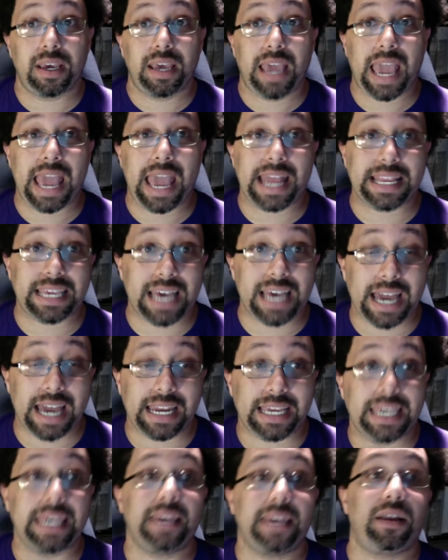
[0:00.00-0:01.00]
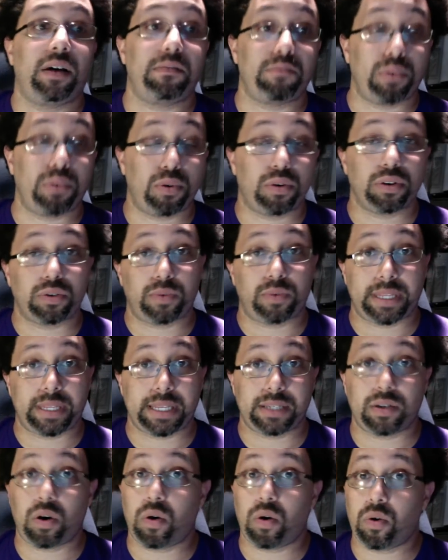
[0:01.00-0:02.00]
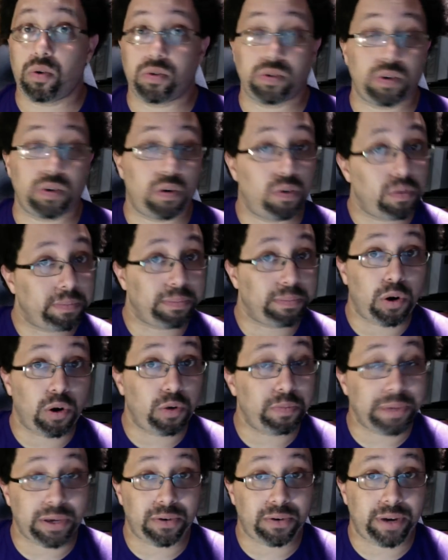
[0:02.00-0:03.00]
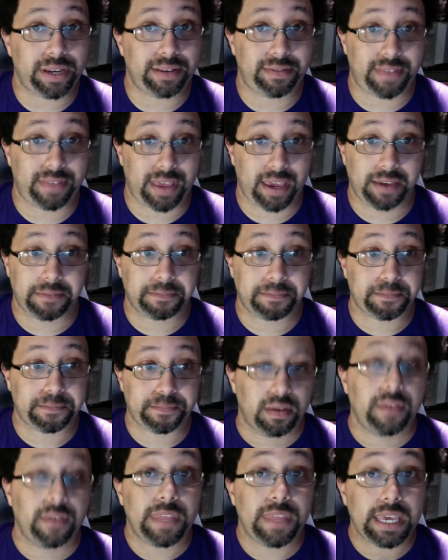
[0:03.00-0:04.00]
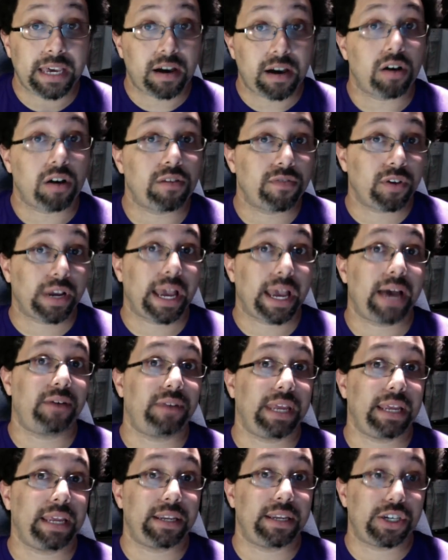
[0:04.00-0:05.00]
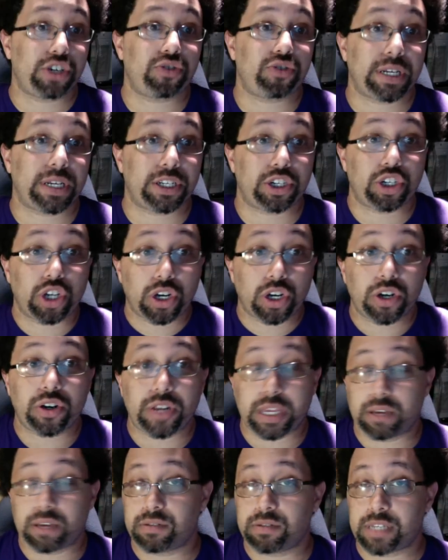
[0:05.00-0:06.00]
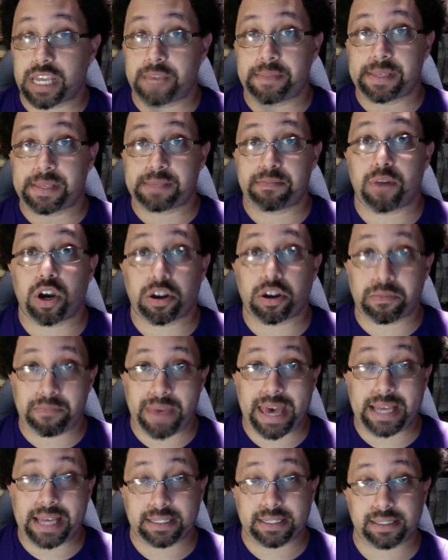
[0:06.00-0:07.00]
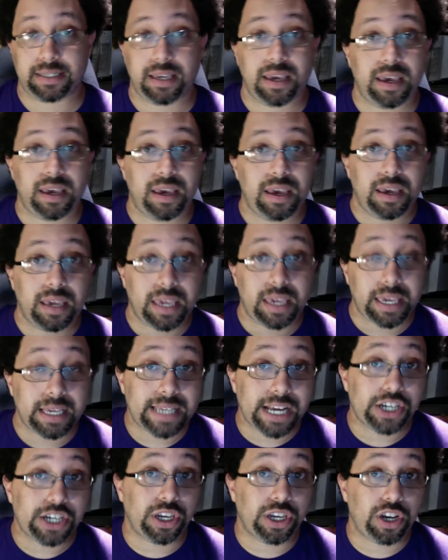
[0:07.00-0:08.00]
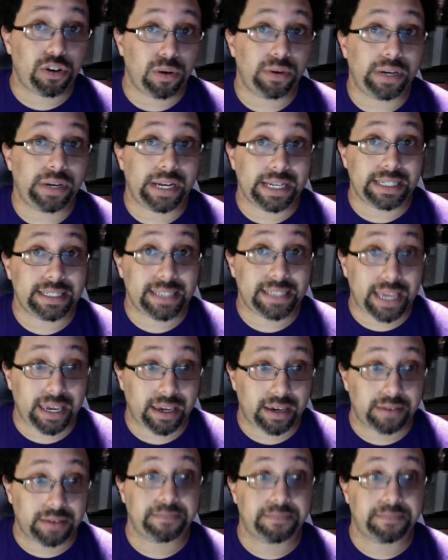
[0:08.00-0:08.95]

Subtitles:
and kind of get on board with this whole opioid thing. The Carver County District Attorney, whose name is Mark Metz, he is actually quoted as saying,